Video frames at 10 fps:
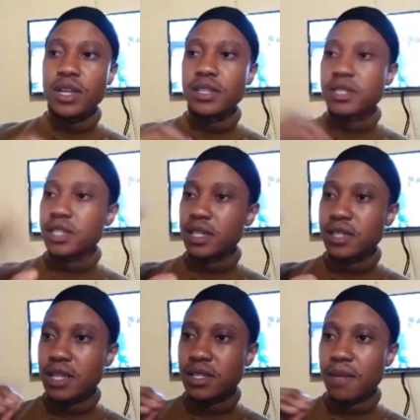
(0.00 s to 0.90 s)
can
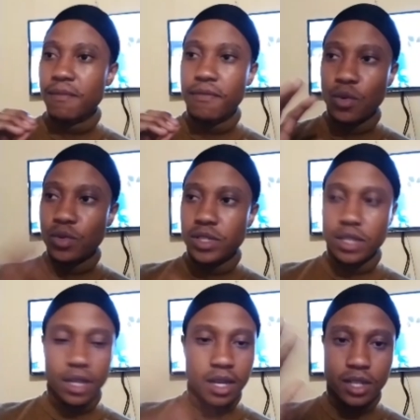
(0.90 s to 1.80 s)
just eat some
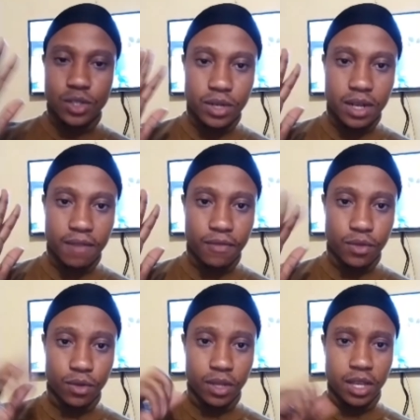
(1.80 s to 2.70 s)
fruits, it is good enough for
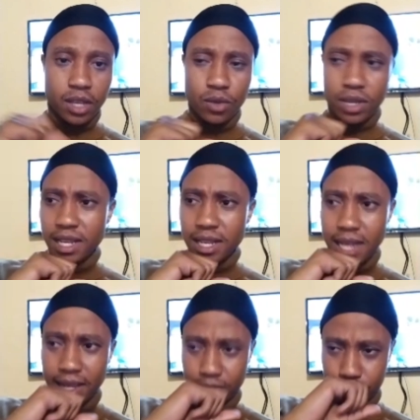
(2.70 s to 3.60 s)
you. You can eat
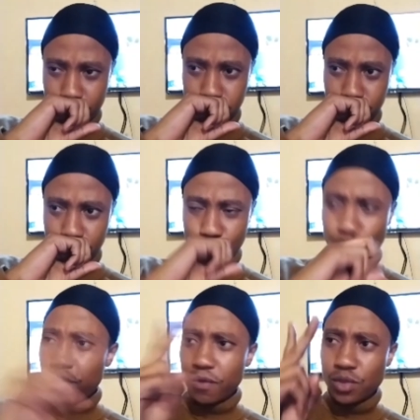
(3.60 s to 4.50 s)
like
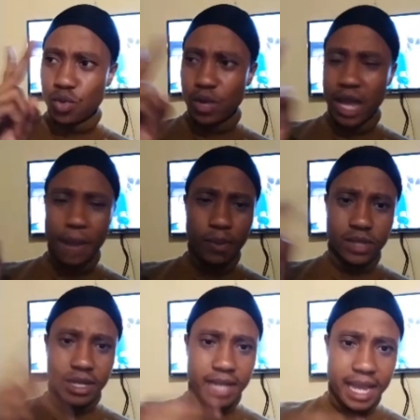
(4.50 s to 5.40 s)
two
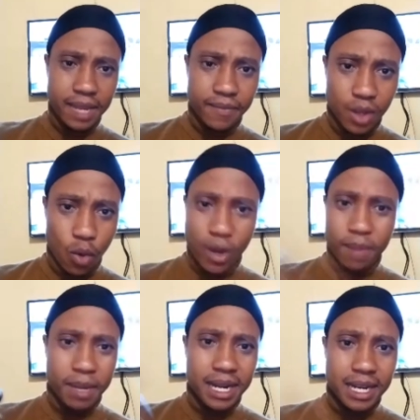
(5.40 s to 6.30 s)
apples a day or
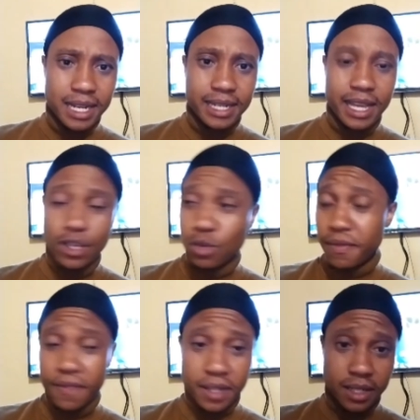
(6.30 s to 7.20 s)
one banana a day, you'll
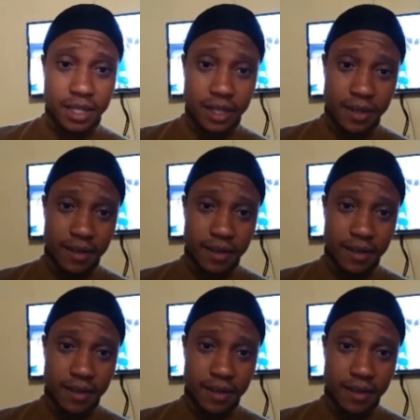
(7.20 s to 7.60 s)
be filled.